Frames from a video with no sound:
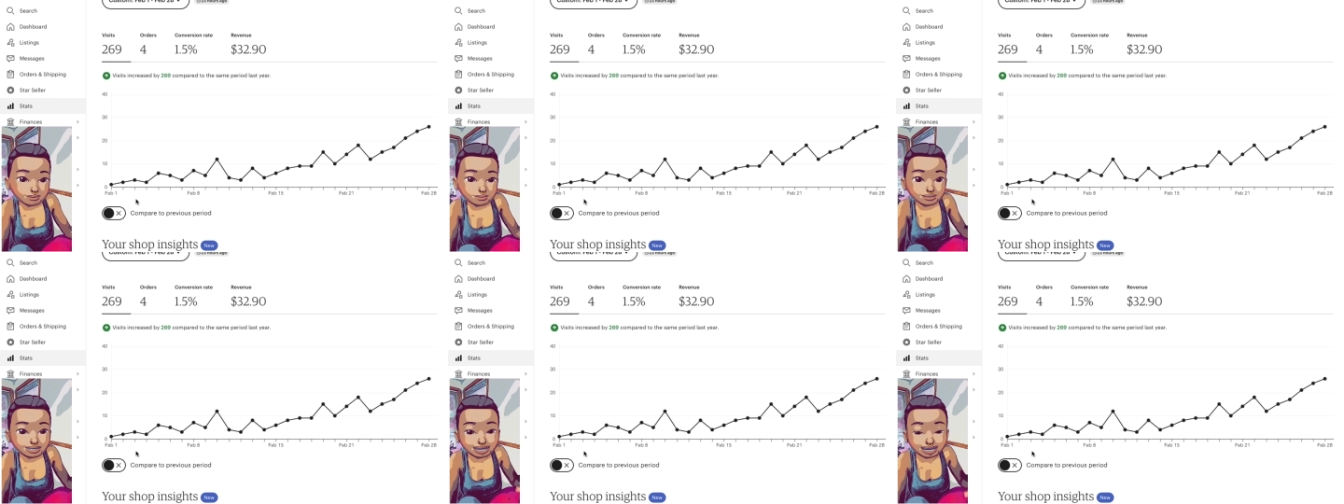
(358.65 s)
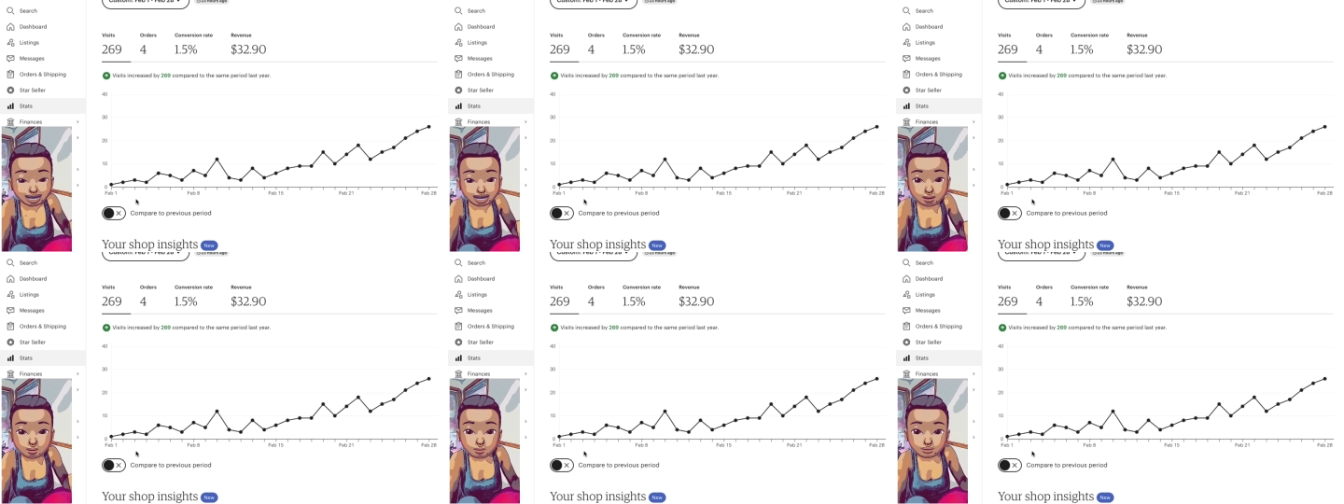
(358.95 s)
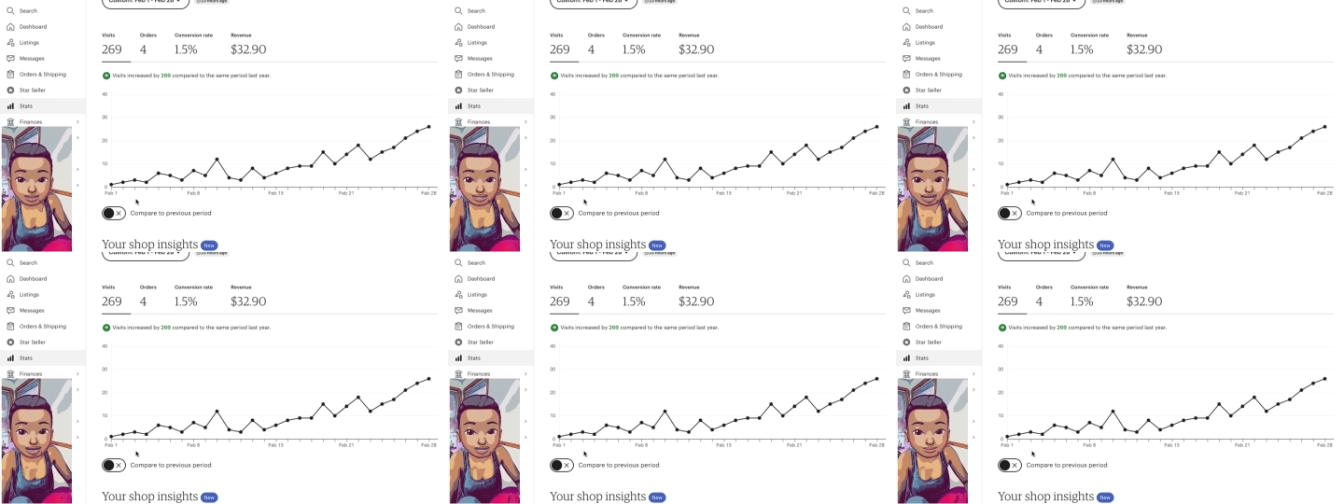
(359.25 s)

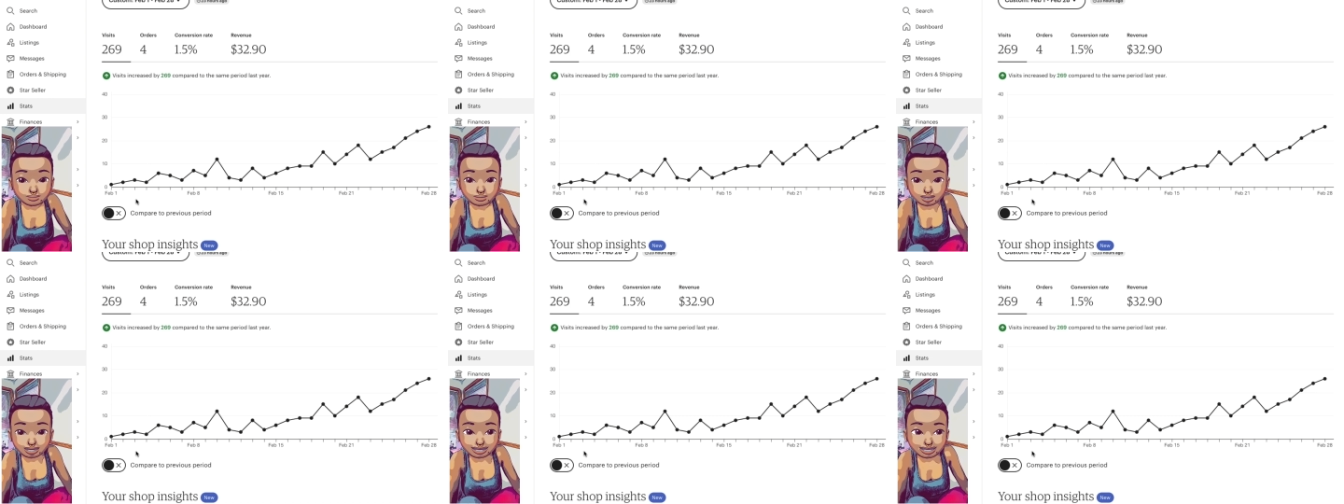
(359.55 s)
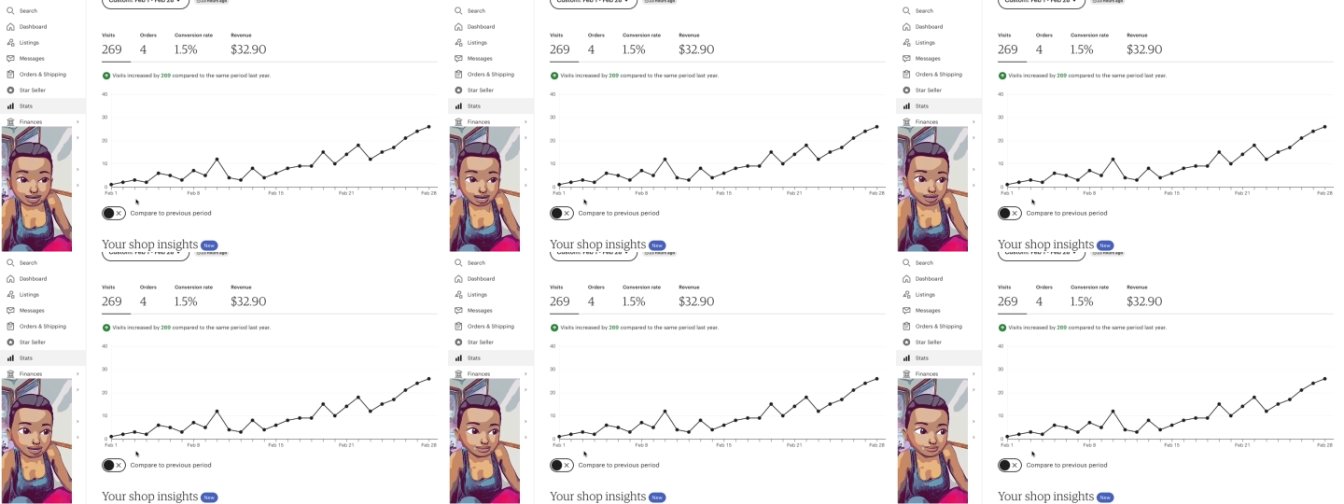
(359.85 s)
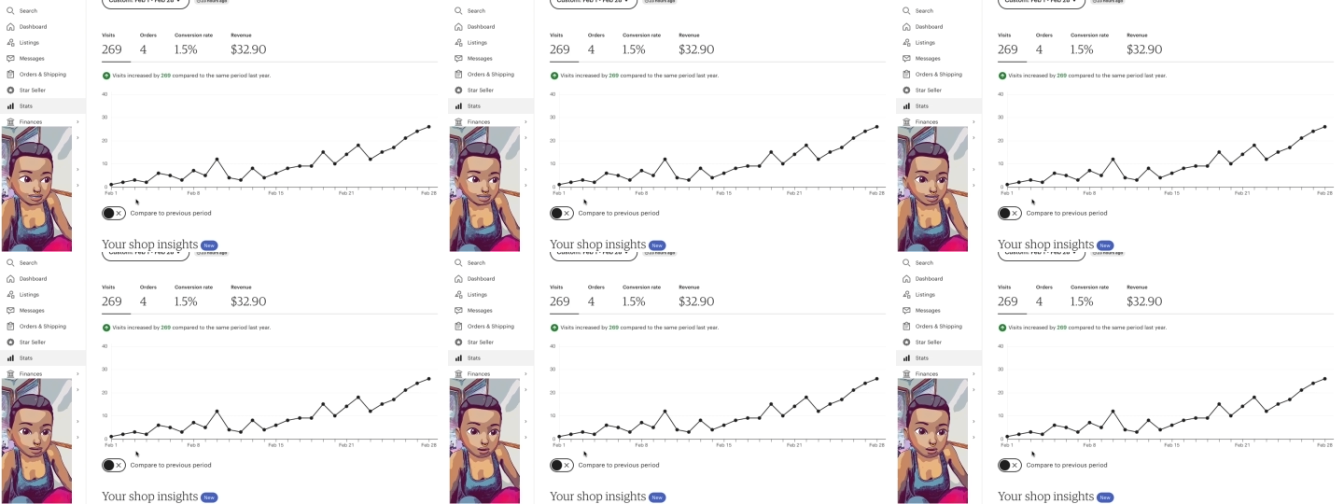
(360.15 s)
stay for the entire
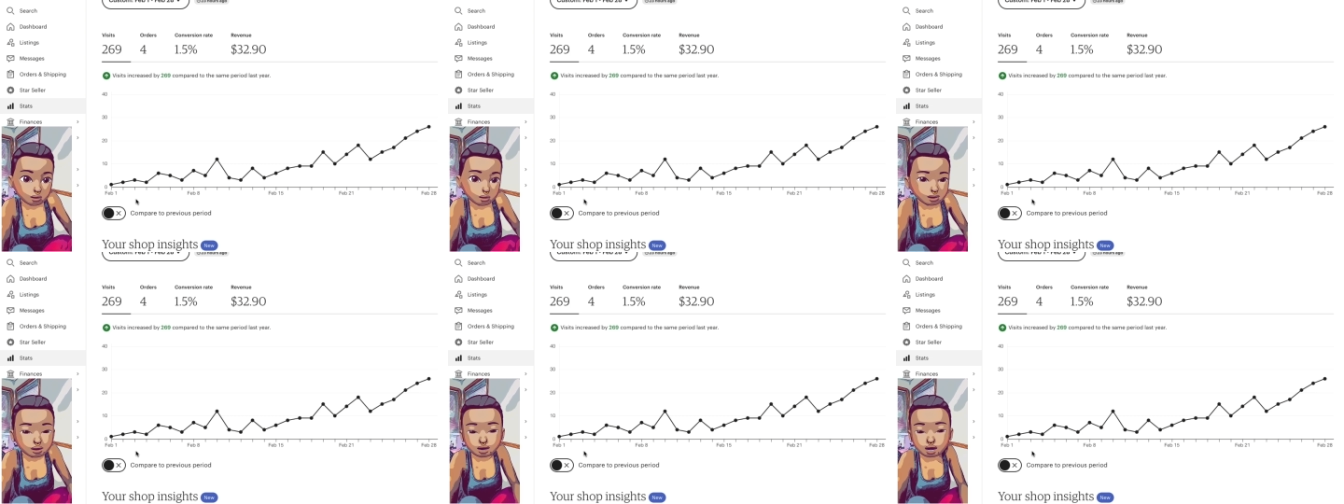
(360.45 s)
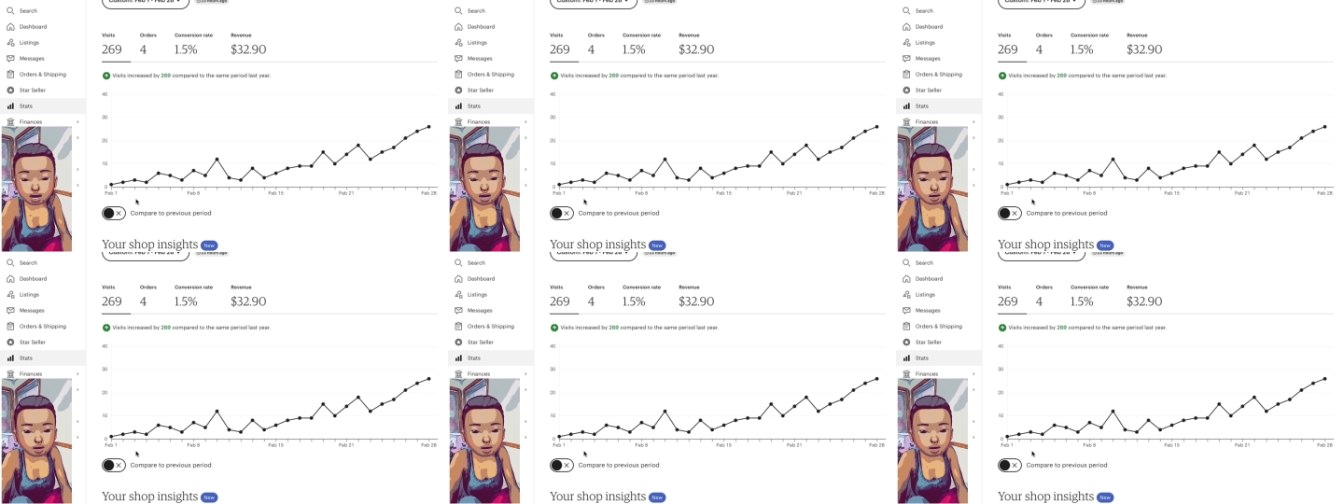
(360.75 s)
video.